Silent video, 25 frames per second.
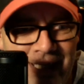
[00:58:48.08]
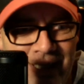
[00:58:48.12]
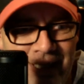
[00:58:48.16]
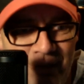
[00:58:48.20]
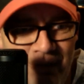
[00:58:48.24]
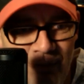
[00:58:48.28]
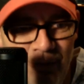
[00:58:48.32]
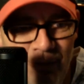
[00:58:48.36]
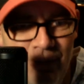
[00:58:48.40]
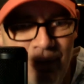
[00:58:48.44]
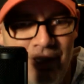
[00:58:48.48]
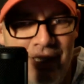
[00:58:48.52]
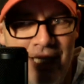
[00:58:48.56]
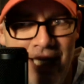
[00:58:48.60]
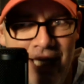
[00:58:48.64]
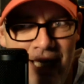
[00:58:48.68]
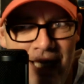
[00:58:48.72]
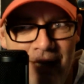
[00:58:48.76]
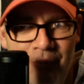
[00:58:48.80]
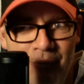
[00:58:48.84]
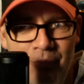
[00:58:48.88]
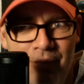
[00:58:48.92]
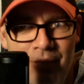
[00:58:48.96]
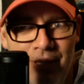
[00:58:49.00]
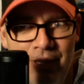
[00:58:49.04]
mm-hmm. really
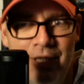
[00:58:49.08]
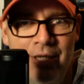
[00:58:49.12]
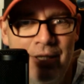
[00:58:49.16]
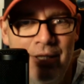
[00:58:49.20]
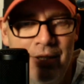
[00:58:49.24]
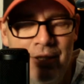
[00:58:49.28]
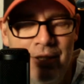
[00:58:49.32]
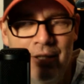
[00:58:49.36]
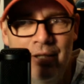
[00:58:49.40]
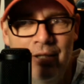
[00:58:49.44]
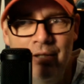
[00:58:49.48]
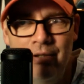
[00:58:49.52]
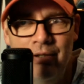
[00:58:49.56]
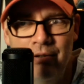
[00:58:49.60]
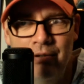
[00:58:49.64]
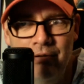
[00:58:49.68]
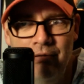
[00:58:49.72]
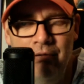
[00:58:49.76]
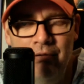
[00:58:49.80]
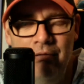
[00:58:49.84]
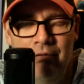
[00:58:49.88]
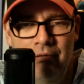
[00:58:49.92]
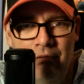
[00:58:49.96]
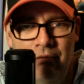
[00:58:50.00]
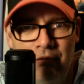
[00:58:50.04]
had me go,
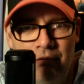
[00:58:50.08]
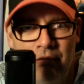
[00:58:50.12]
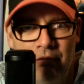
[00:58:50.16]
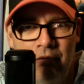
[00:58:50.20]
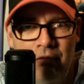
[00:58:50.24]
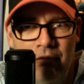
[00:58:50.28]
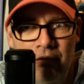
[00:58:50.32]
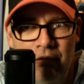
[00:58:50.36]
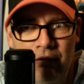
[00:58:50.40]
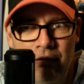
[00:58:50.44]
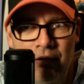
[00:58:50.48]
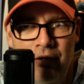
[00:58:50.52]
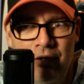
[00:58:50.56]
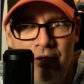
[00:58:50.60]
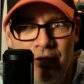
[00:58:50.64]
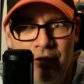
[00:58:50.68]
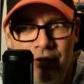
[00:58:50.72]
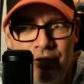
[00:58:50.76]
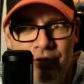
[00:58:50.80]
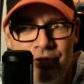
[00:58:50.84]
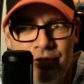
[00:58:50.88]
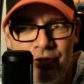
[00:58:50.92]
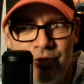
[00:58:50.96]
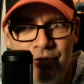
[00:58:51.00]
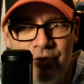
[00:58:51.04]
oh,
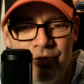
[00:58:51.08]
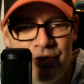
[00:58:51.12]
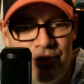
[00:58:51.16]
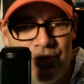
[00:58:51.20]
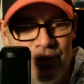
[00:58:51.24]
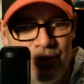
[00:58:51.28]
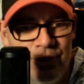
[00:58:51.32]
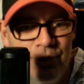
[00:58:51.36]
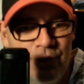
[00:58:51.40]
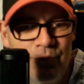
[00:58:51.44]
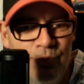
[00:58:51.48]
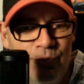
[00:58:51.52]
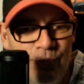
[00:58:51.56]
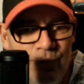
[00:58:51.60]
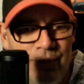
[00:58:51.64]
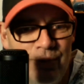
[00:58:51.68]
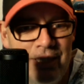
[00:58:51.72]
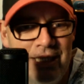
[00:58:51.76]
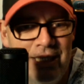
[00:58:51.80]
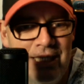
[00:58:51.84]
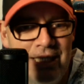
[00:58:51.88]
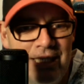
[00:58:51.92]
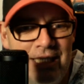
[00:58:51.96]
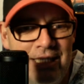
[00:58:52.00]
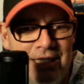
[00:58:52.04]
so there's good
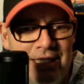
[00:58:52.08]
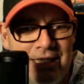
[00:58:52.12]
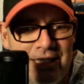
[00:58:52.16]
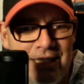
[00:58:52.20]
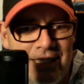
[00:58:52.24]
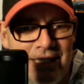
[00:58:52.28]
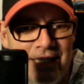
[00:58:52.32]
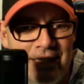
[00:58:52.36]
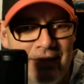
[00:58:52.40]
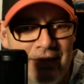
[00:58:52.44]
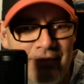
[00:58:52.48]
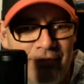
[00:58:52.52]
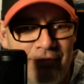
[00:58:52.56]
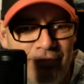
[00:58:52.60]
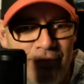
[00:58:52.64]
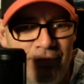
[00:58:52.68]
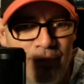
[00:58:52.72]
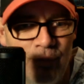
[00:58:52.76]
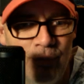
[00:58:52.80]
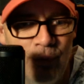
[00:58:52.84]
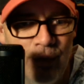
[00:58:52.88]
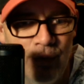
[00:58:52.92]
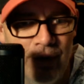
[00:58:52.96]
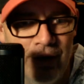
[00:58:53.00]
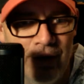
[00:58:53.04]
reason
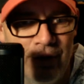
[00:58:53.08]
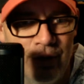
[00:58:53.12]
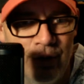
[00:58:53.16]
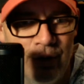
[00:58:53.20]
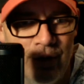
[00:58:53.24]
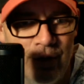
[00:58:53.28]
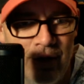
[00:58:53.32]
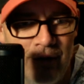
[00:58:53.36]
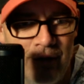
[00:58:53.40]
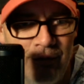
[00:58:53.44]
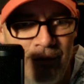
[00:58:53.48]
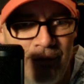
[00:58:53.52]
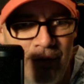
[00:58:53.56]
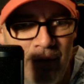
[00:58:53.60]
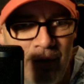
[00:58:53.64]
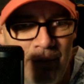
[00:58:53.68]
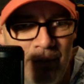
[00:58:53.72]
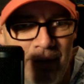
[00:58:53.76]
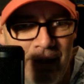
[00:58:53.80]
from where you come from.